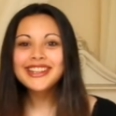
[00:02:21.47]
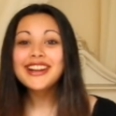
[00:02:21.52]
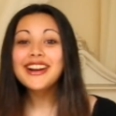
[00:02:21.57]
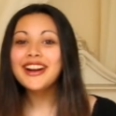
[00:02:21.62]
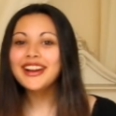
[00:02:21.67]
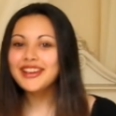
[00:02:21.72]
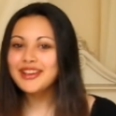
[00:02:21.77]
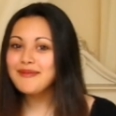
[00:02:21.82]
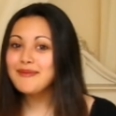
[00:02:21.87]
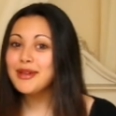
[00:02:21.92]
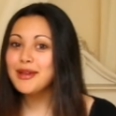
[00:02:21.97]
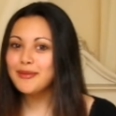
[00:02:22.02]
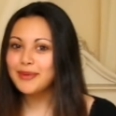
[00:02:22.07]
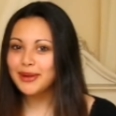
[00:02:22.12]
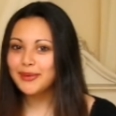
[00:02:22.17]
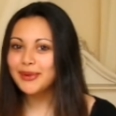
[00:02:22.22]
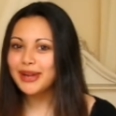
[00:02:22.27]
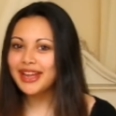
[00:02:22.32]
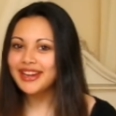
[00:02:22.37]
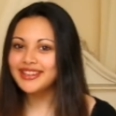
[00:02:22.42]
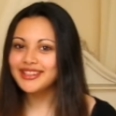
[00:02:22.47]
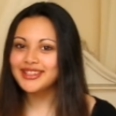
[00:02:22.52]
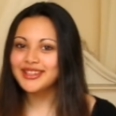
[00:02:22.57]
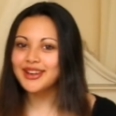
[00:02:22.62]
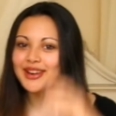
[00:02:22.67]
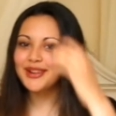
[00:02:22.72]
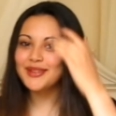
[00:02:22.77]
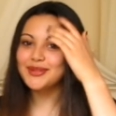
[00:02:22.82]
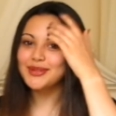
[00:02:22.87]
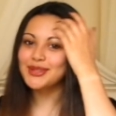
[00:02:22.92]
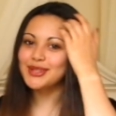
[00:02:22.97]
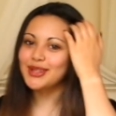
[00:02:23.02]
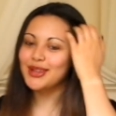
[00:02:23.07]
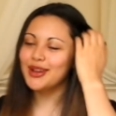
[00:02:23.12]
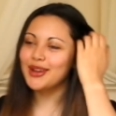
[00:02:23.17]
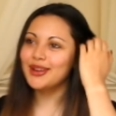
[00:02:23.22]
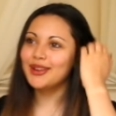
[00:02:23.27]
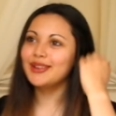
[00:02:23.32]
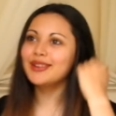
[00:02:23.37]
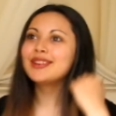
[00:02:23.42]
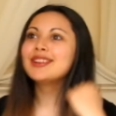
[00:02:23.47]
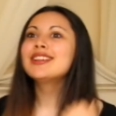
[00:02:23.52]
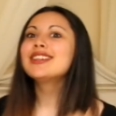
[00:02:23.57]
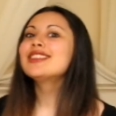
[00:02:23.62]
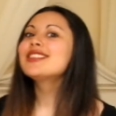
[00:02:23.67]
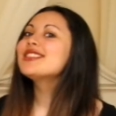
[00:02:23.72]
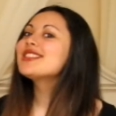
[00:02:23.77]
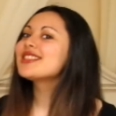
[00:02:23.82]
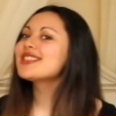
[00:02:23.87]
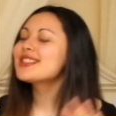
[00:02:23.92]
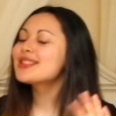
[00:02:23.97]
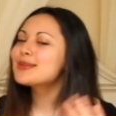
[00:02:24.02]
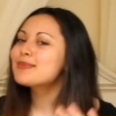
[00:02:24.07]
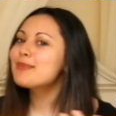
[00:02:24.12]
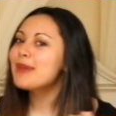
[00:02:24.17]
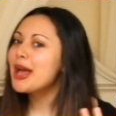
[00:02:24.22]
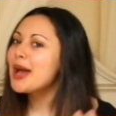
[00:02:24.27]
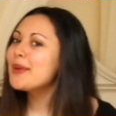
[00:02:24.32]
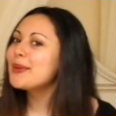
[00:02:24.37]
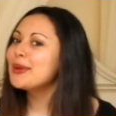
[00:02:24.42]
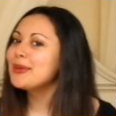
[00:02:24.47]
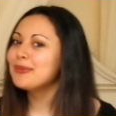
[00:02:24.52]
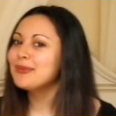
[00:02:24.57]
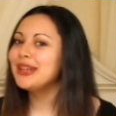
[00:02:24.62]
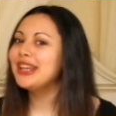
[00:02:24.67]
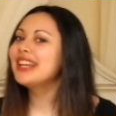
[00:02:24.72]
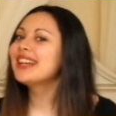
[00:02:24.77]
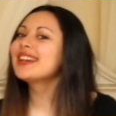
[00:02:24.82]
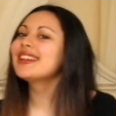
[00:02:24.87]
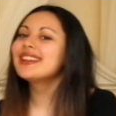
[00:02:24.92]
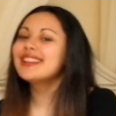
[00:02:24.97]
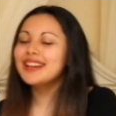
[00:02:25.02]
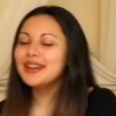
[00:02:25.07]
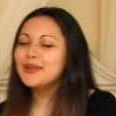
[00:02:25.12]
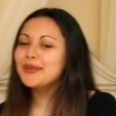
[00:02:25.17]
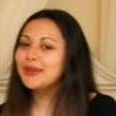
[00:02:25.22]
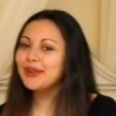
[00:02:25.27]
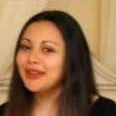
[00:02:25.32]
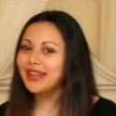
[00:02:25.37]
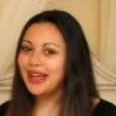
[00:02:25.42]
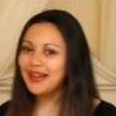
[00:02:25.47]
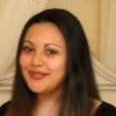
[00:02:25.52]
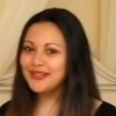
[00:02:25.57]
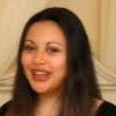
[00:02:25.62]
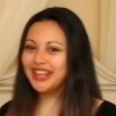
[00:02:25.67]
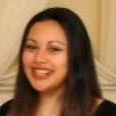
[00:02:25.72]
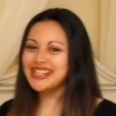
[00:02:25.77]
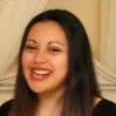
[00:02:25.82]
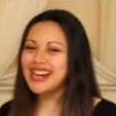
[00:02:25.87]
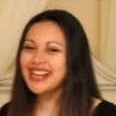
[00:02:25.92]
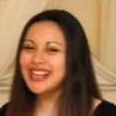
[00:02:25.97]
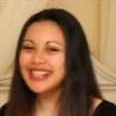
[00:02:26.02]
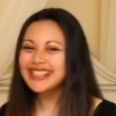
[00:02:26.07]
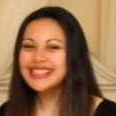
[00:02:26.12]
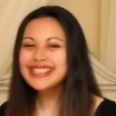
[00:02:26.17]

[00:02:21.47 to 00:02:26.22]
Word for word: I can be a bit weird at times, so just bear with me, it will get better.